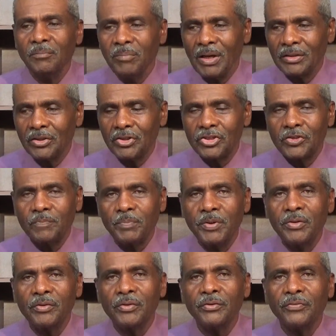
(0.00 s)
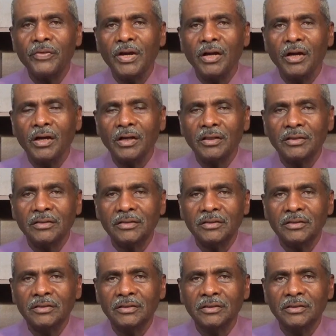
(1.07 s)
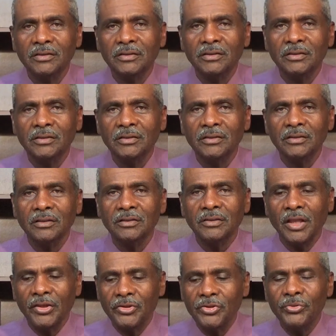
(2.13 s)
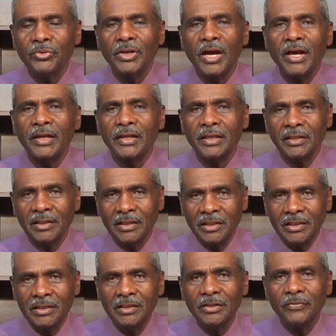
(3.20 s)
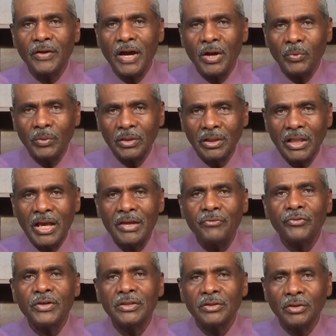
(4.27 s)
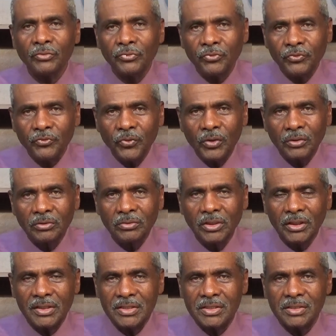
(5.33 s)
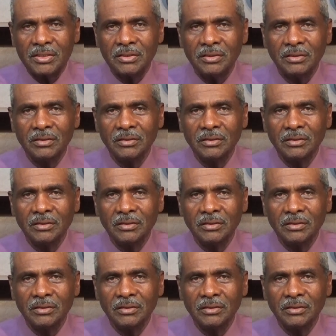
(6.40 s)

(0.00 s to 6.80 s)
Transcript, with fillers: by the Spirit of God that you and I can live our life in the fullness